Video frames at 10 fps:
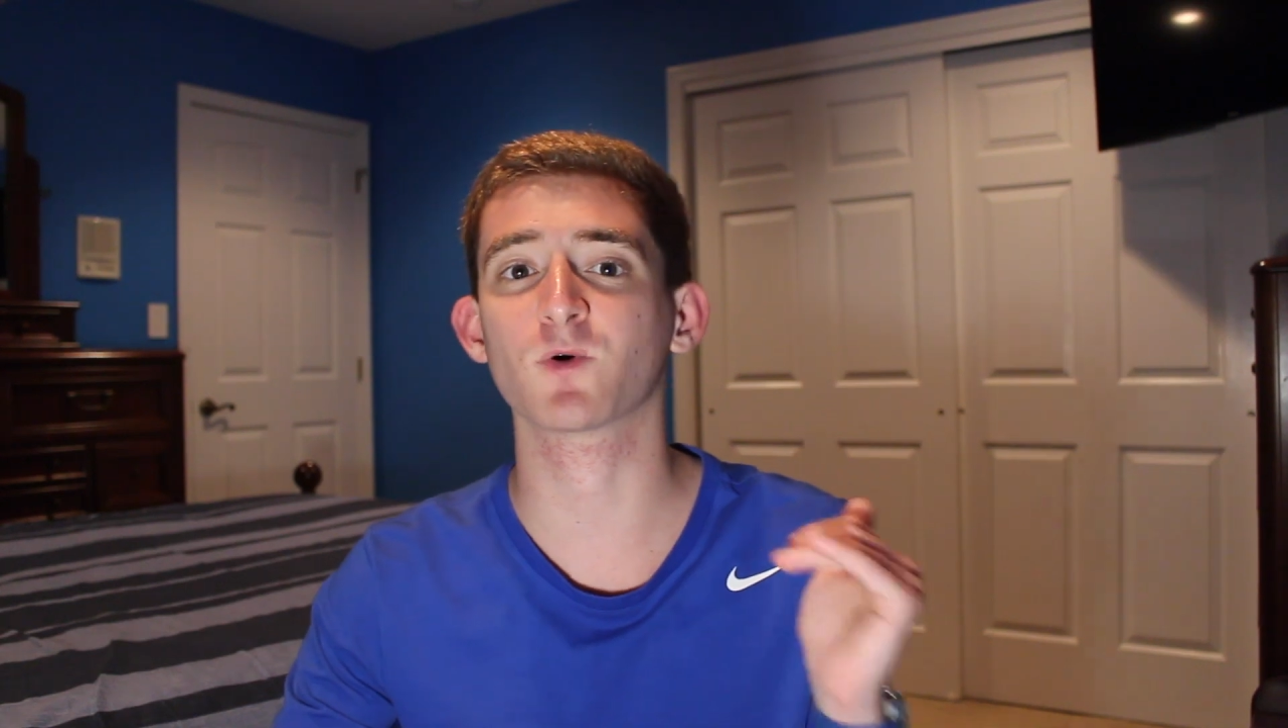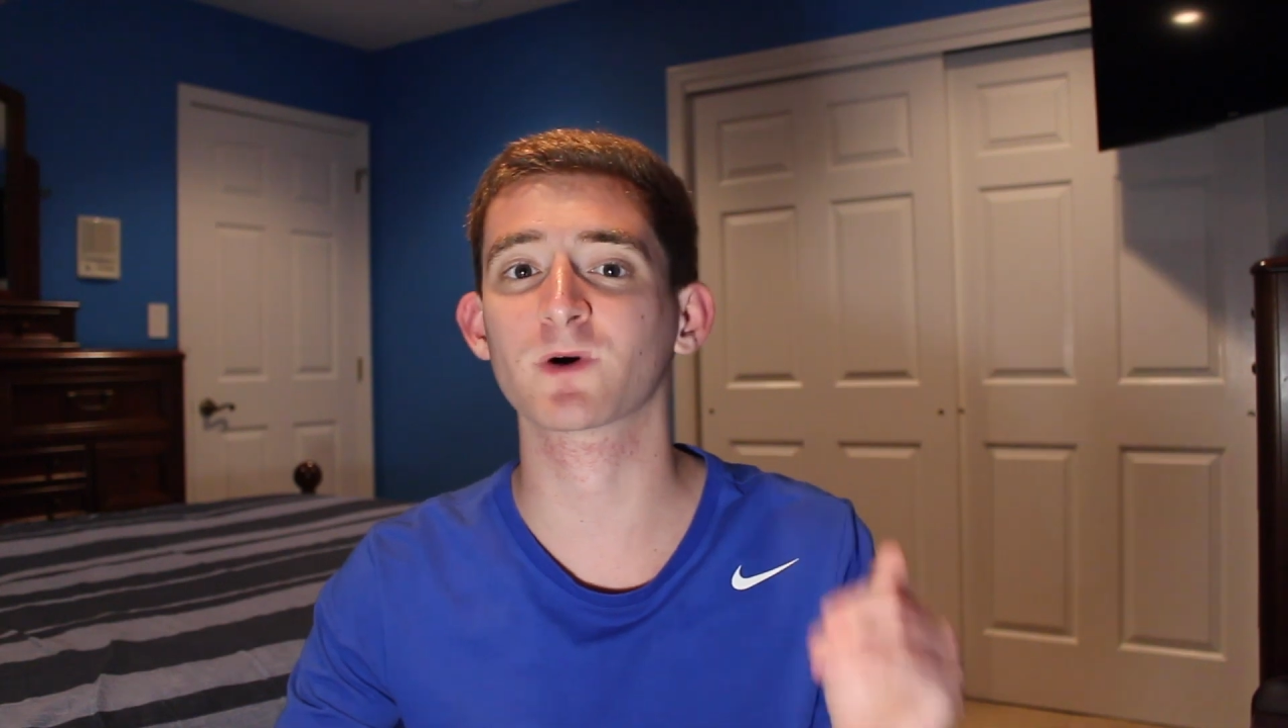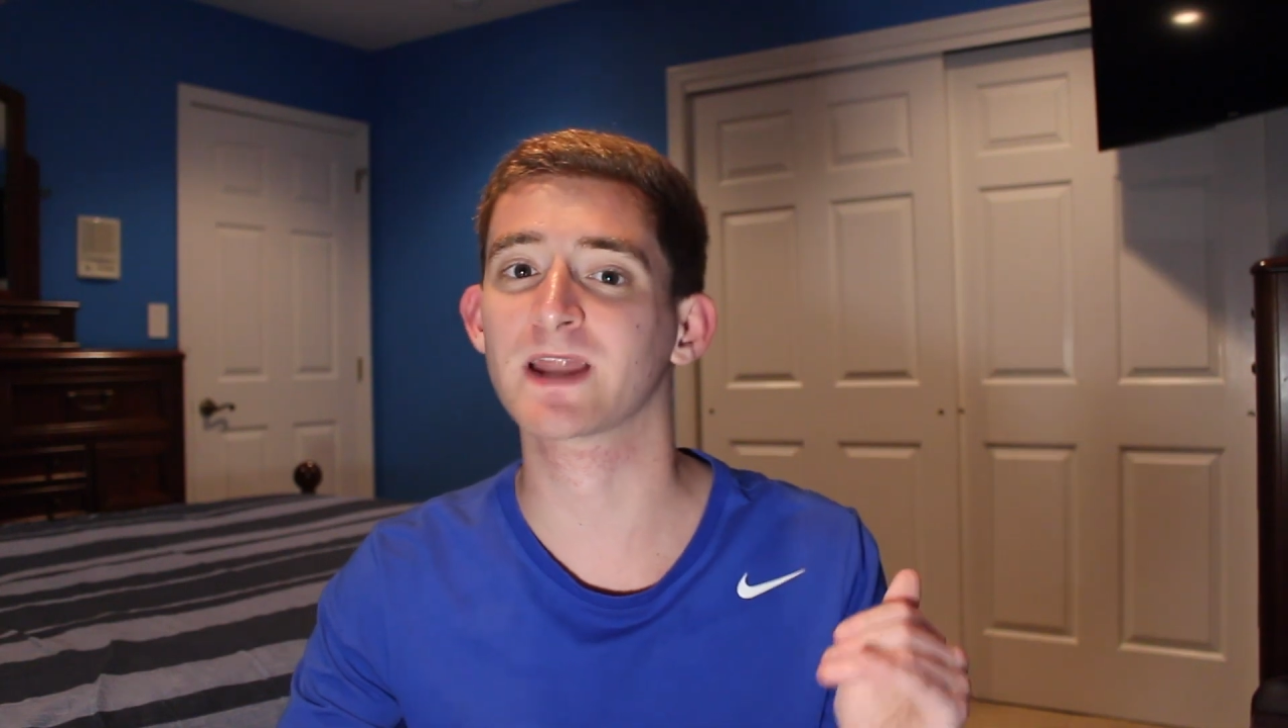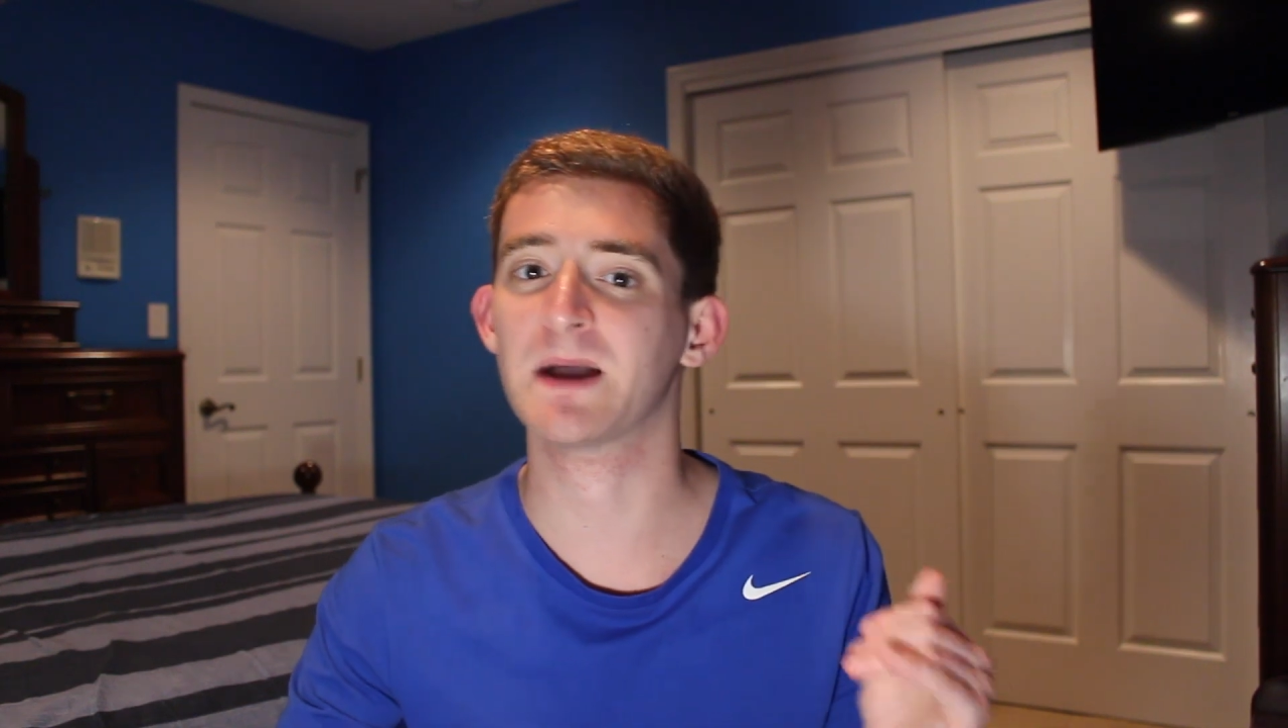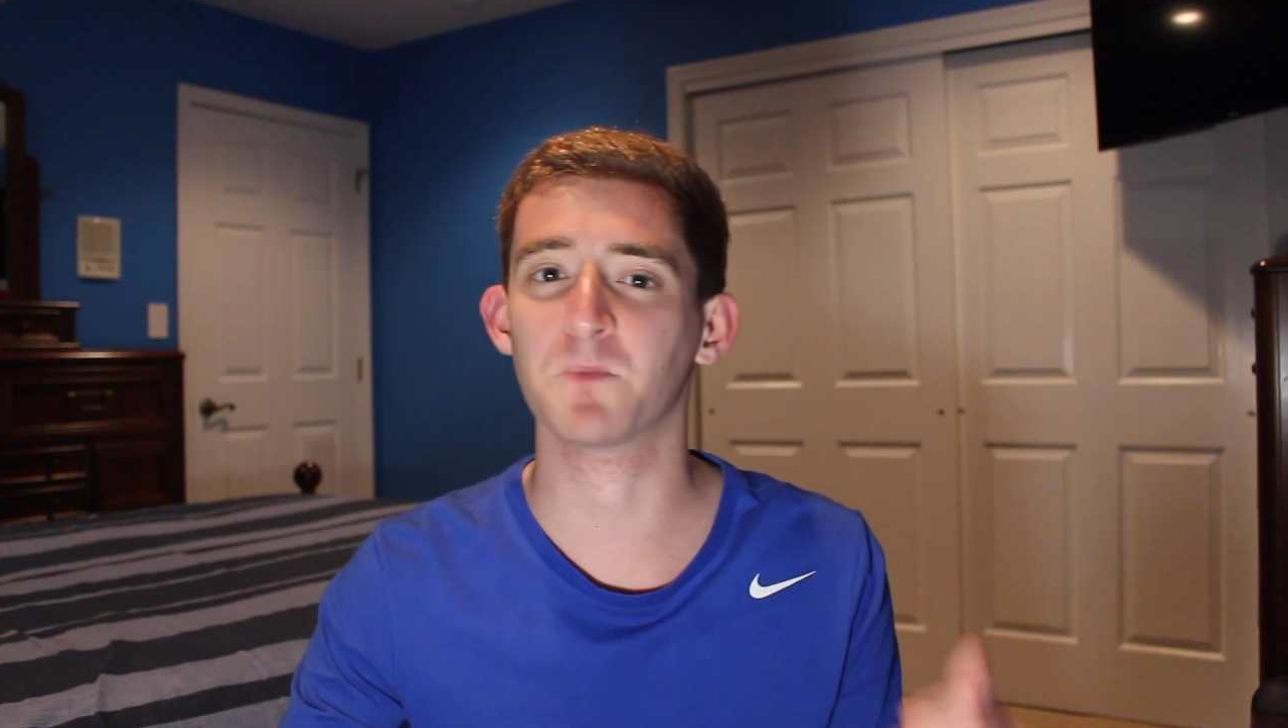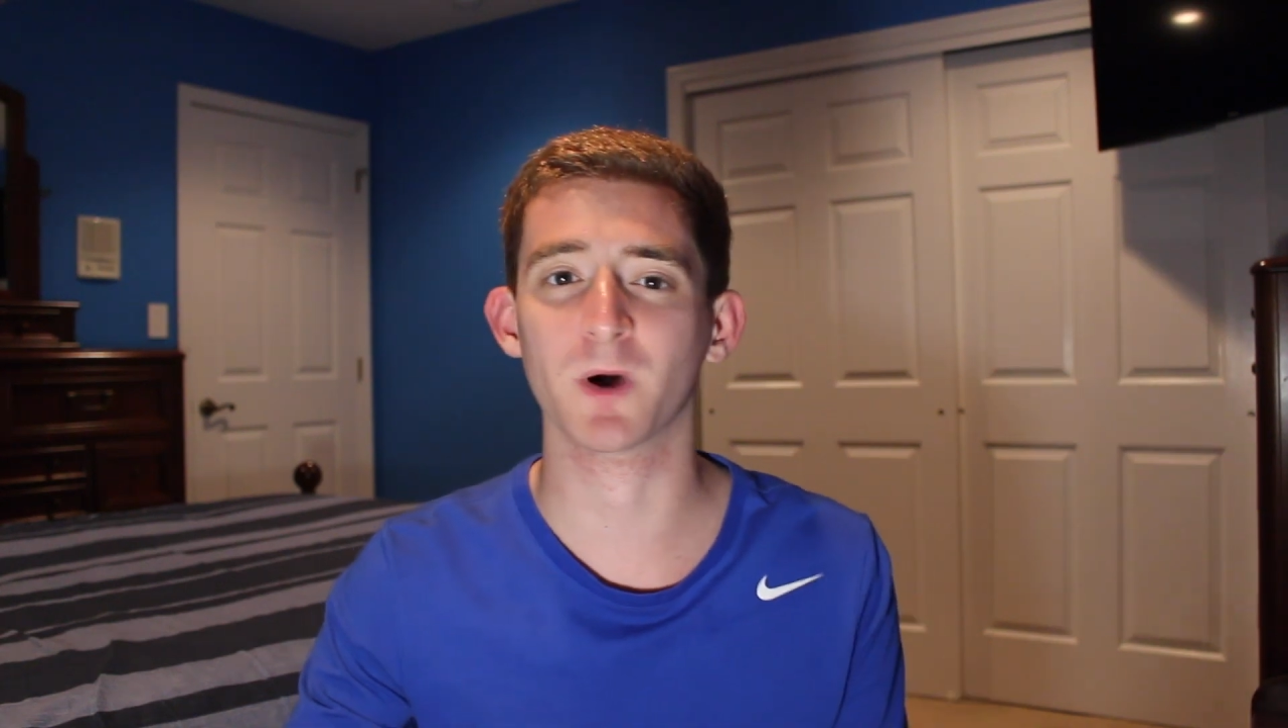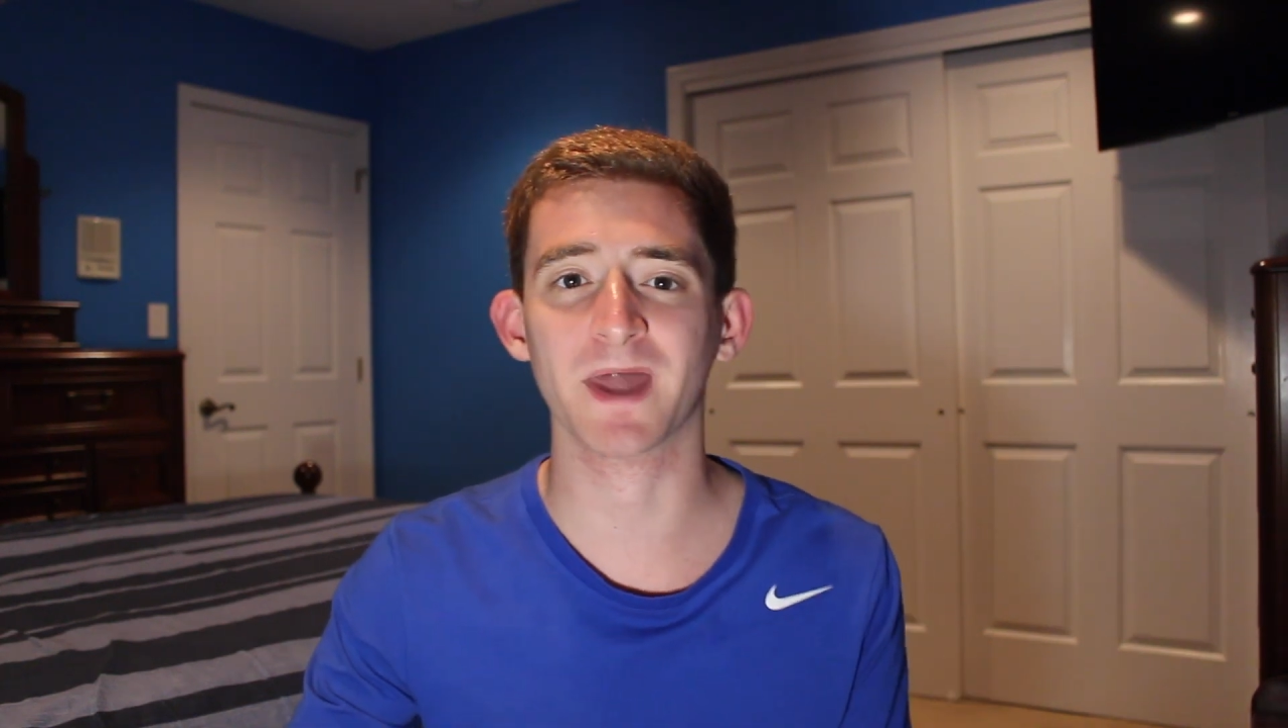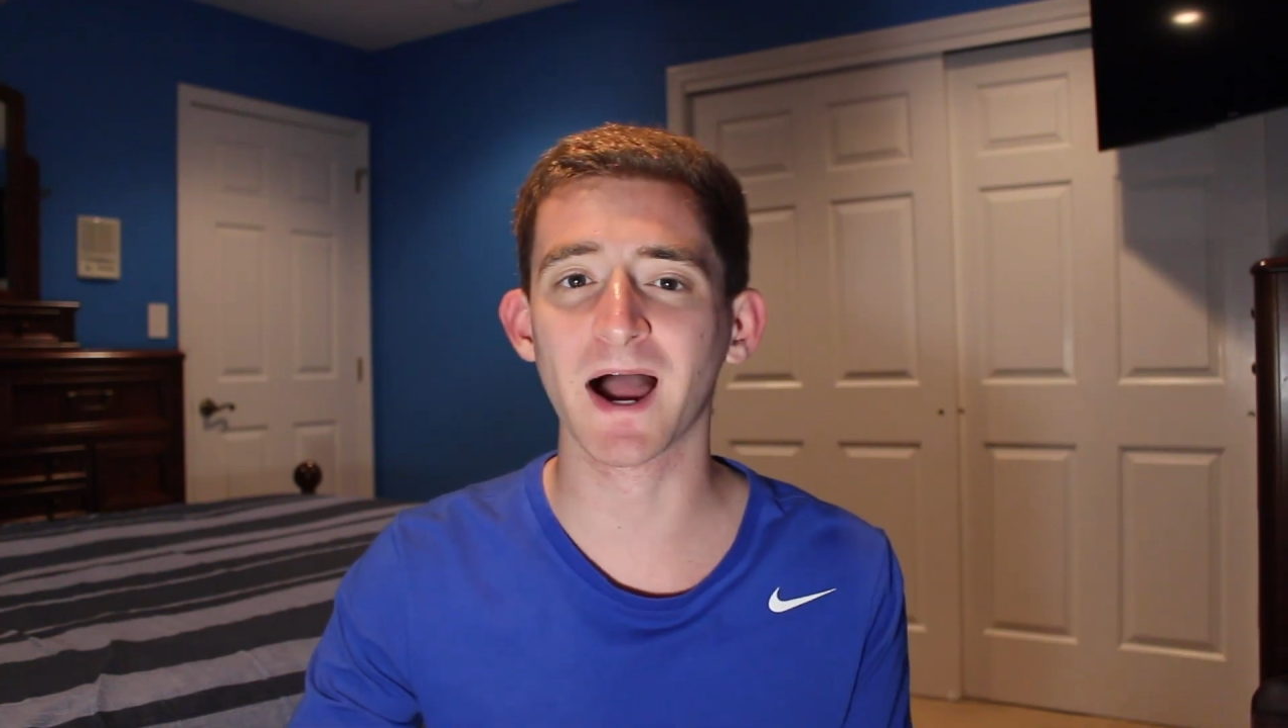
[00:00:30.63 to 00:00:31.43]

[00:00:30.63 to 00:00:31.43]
or an M1